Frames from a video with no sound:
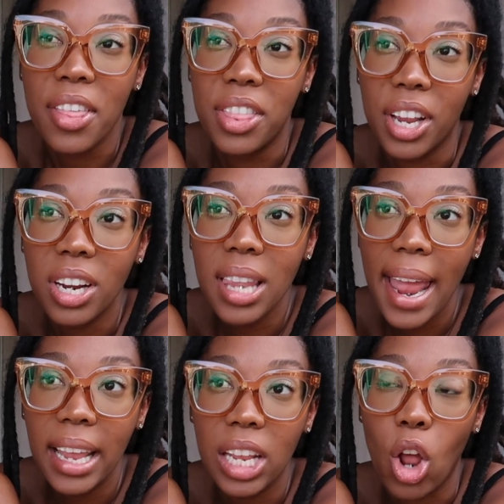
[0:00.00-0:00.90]
they're
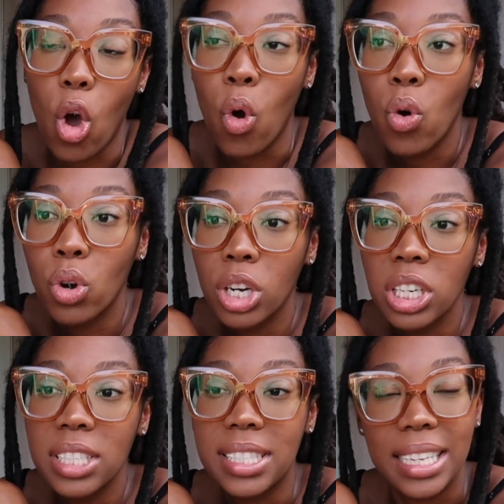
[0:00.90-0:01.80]
like an
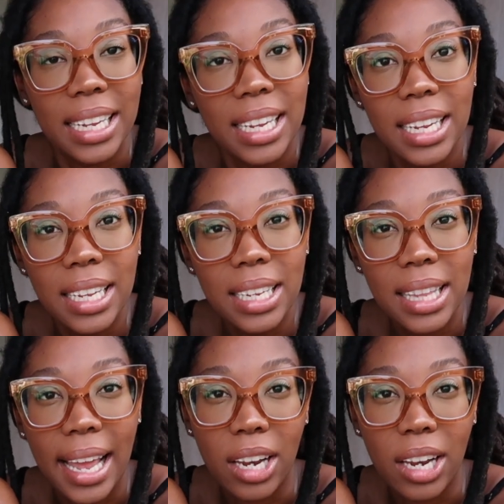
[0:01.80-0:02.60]
older seed